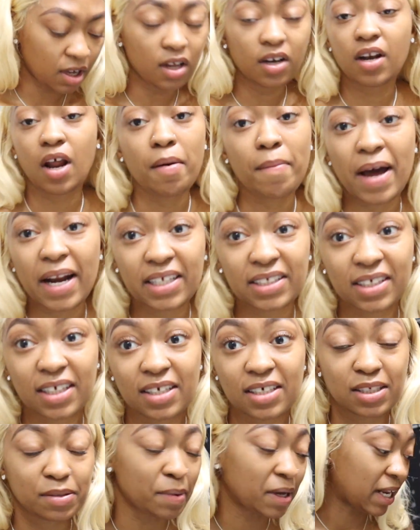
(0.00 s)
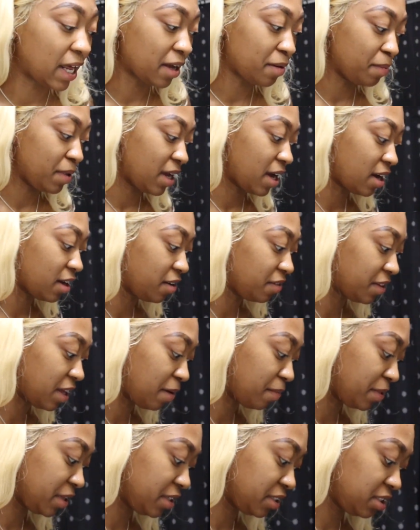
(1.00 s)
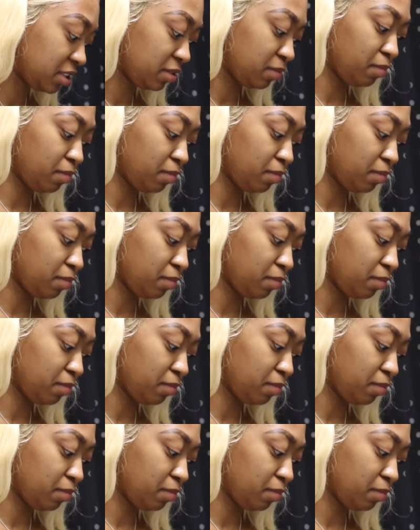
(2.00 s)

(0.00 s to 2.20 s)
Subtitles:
Nobody's going to smell like me. I know that much.